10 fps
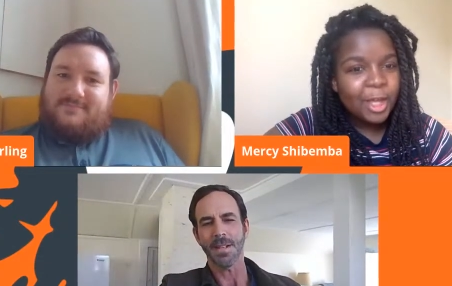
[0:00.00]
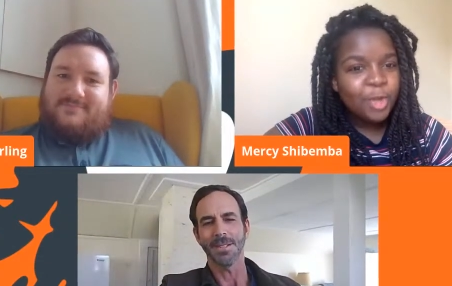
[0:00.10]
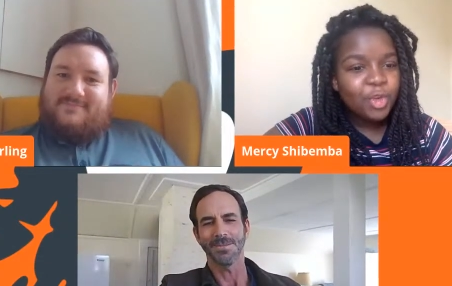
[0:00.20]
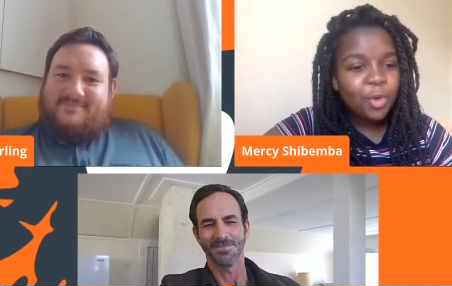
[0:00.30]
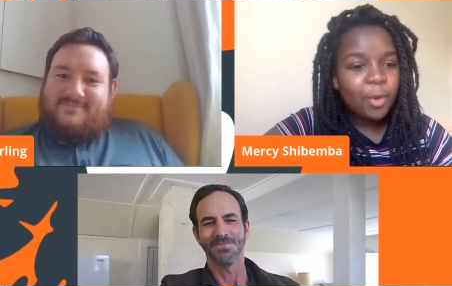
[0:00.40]

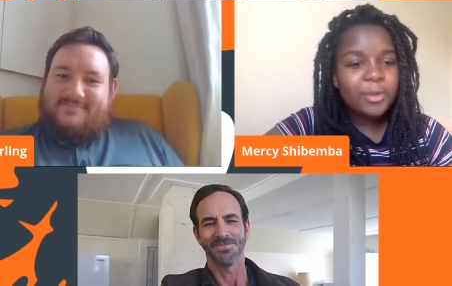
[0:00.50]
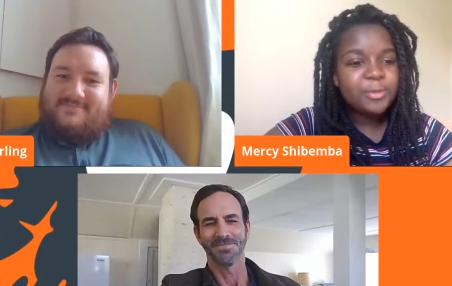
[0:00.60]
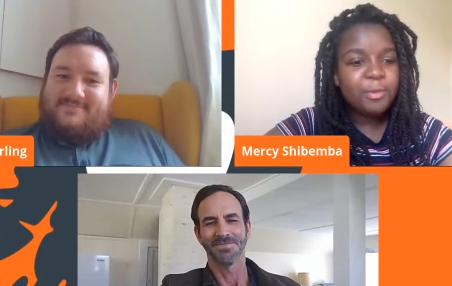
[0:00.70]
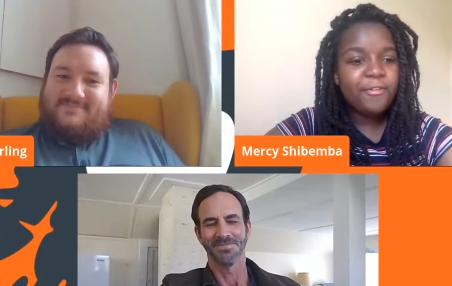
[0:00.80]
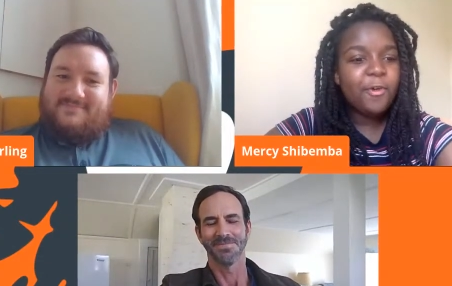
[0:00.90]
Speaker 1: So it was
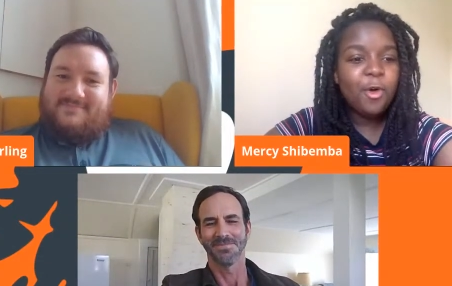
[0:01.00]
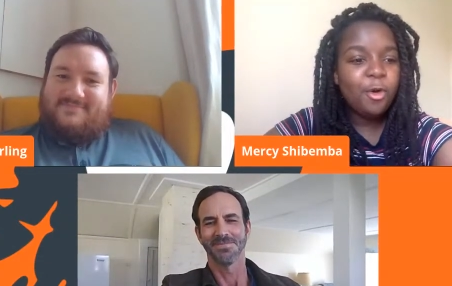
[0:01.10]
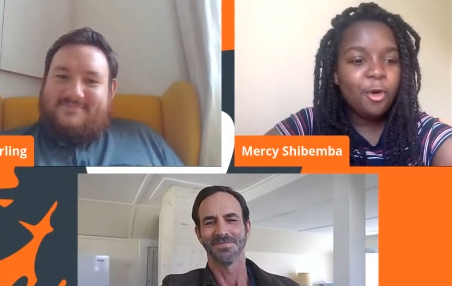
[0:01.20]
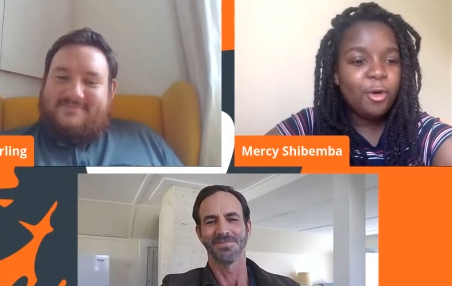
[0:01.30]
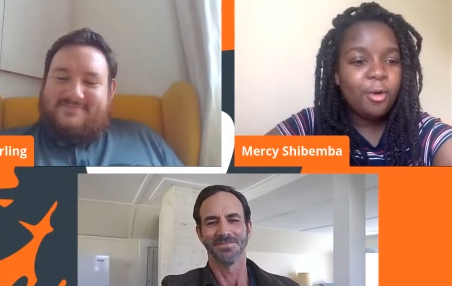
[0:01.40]

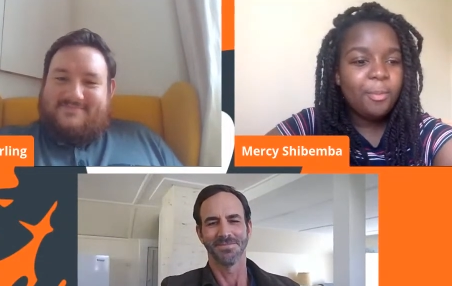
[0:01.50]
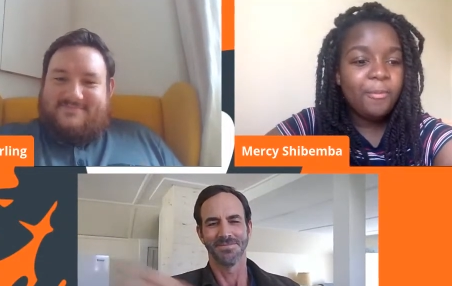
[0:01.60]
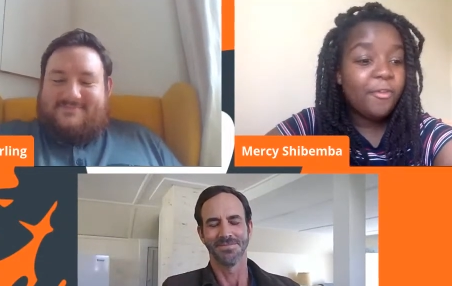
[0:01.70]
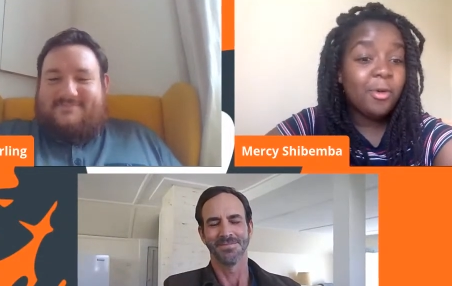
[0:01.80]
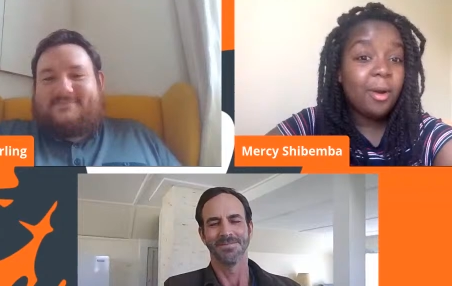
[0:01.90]
before
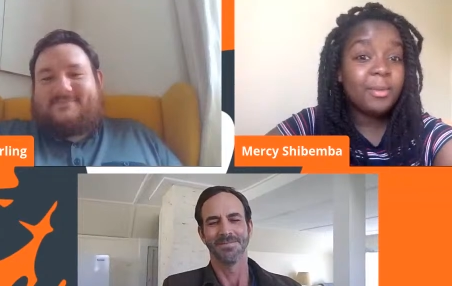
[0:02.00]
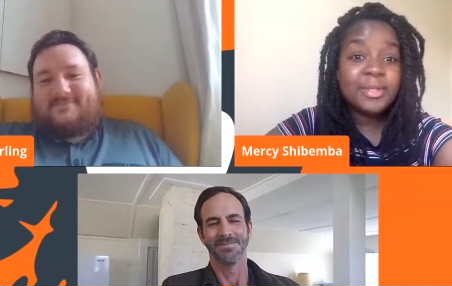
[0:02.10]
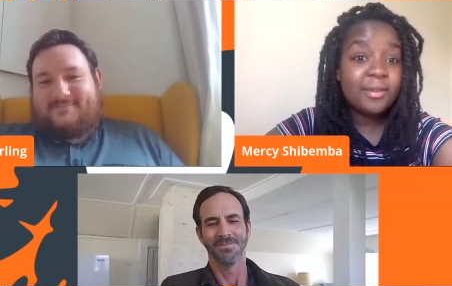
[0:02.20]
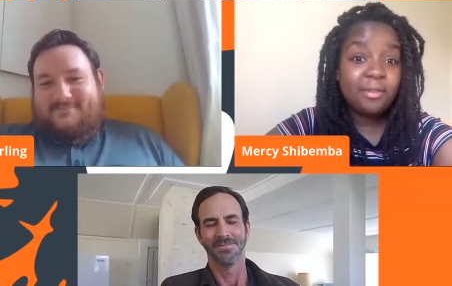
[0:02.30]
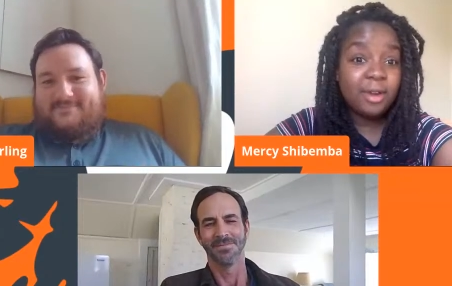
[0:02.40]
before I was
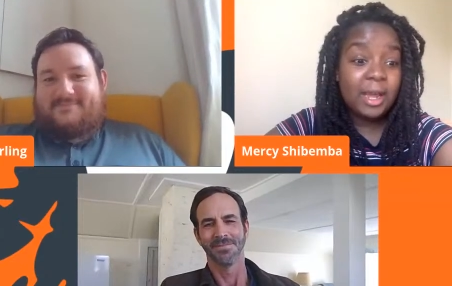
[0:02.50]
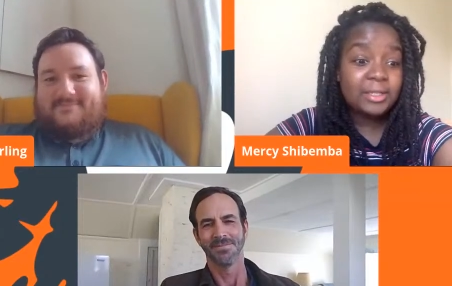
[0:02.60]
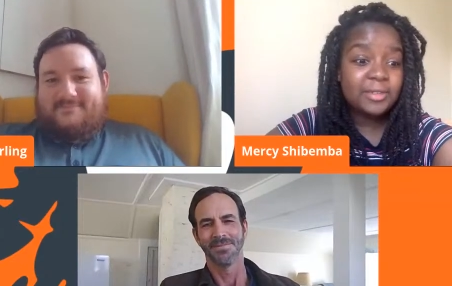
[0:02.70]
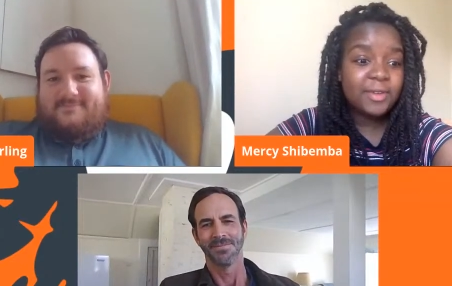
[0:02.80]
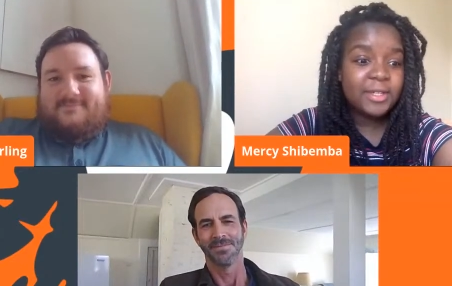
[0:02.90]
ever an
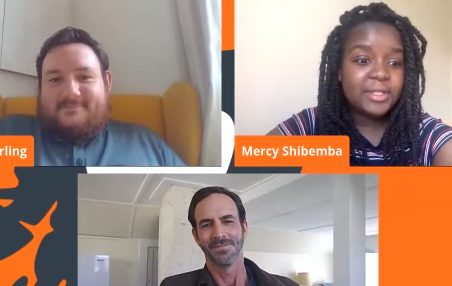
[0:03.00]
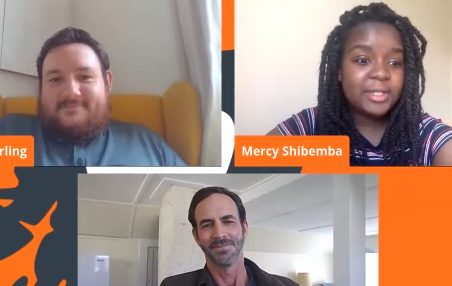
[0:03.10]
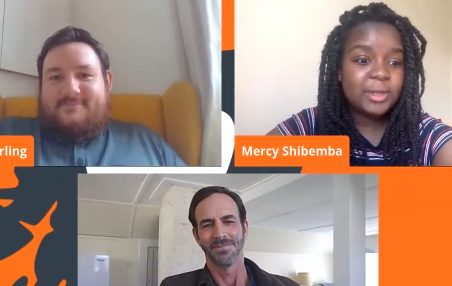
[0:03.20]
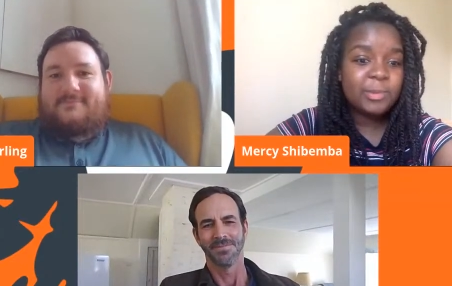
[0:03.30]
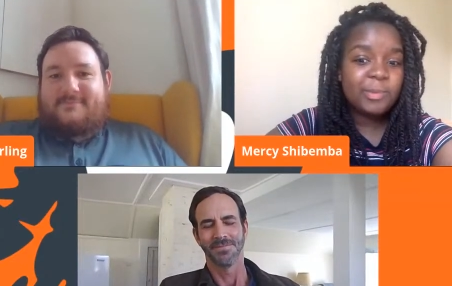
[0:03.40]
activist
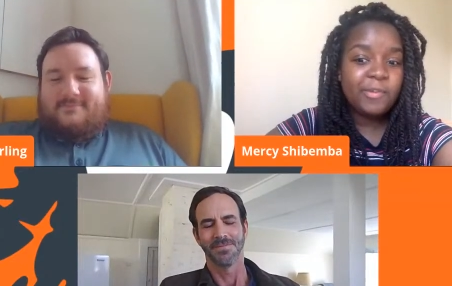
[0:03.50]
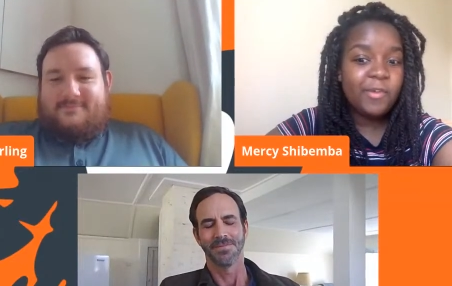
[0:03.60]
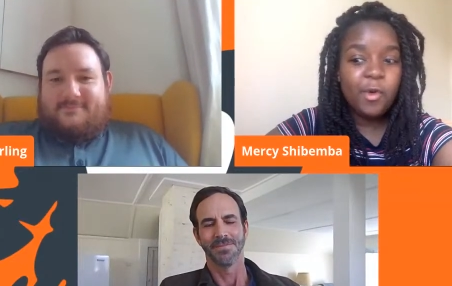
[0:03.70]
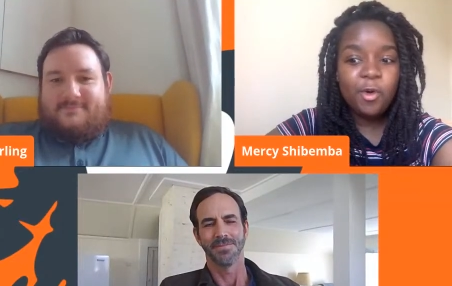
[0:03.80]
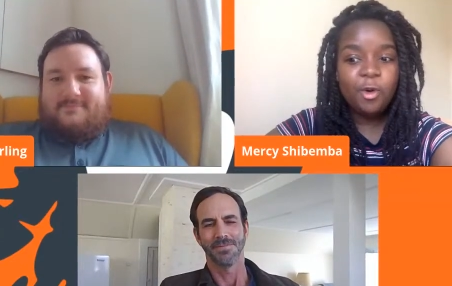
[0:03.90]
and
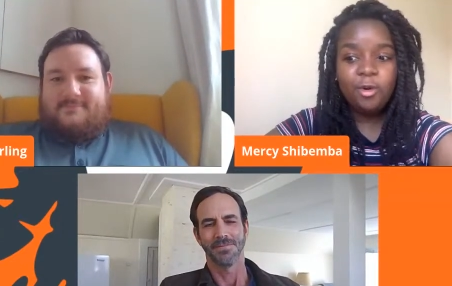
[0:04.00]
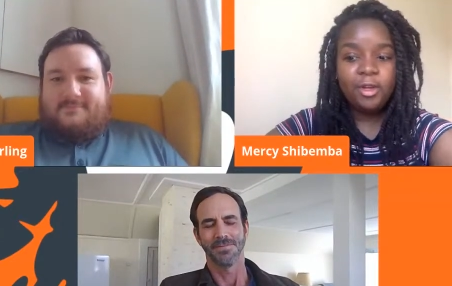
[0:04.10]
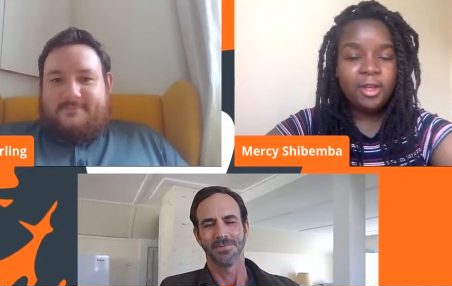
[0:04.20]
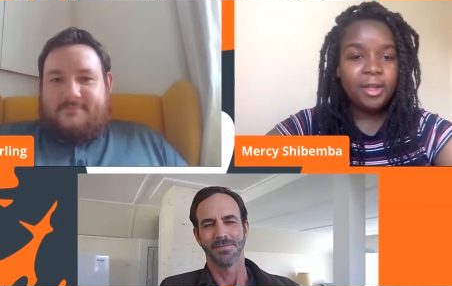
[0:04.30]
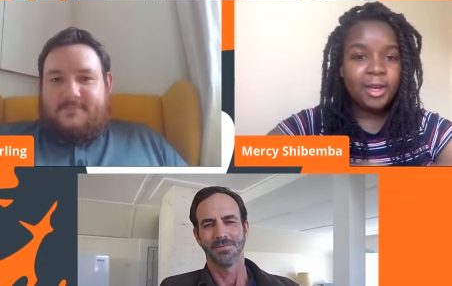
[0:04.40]
before
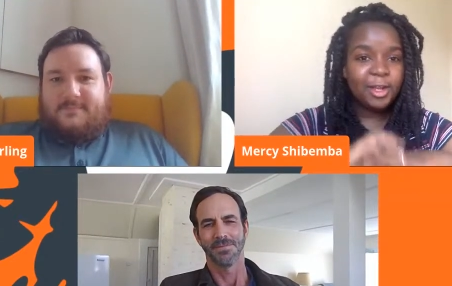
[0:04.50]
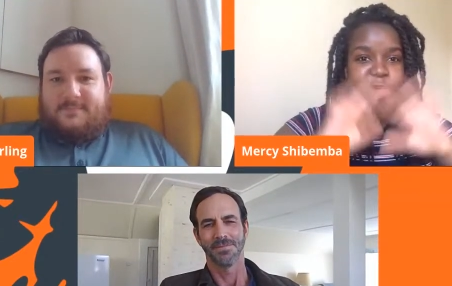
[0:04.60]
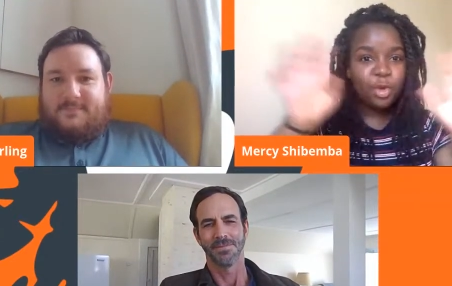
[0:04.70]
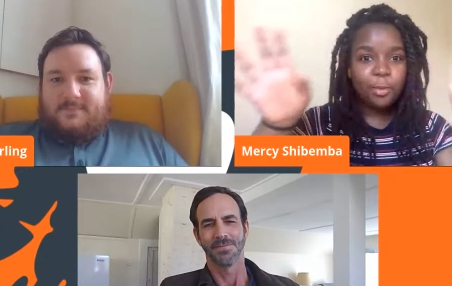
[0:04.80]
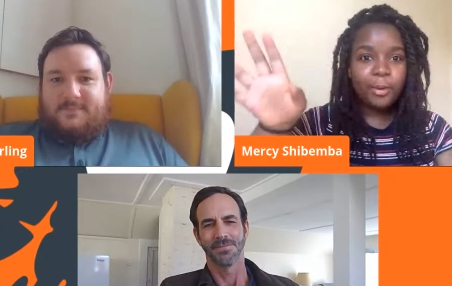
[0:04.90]
I
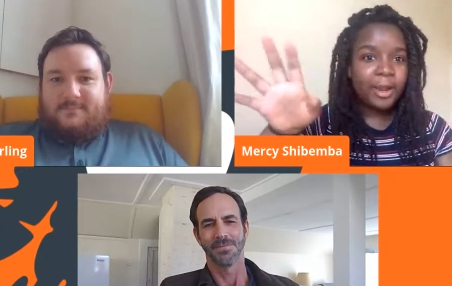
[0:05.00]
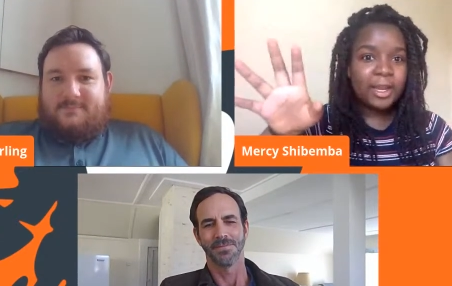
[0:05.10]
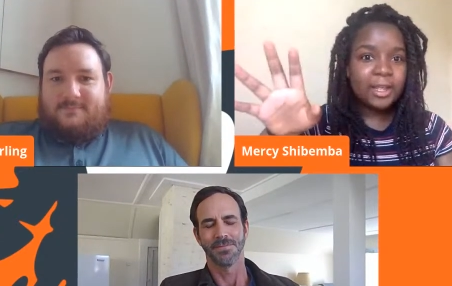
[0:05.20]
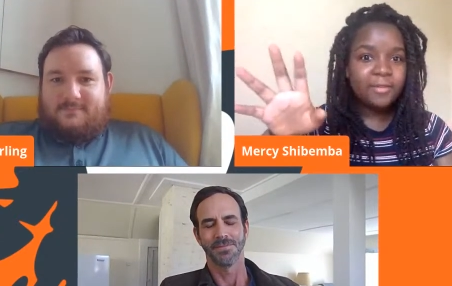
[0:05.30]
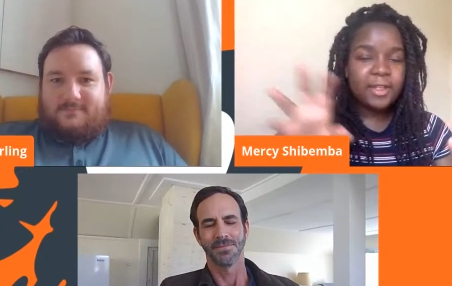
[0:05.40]
knew about
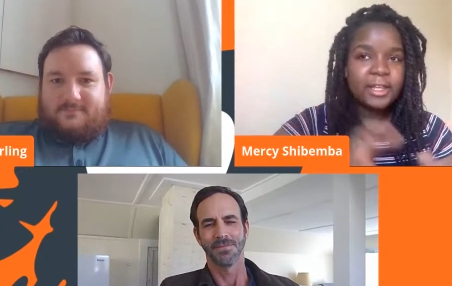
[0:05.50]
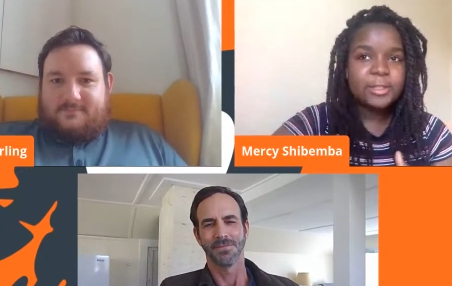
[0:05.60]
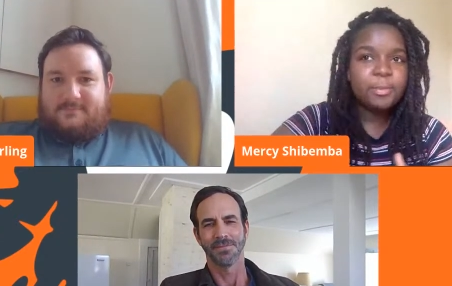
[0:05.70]
any of this.